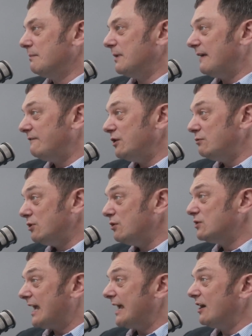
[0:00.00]
If you
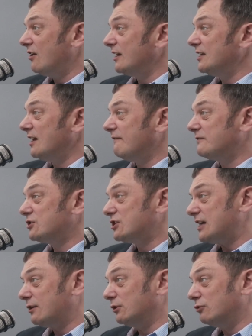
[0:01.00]
use AI to
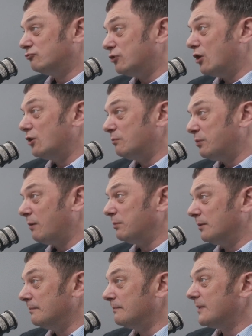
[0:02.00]
tackle the wrong
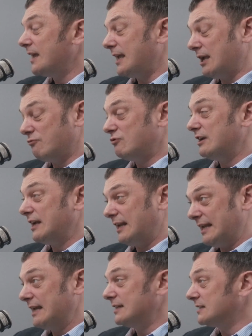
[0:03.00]
problem, it
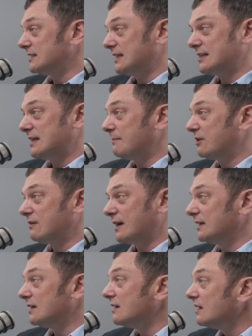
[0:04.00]
really is a sledgehammer
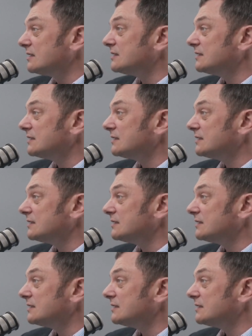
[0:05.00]
cracking a nut.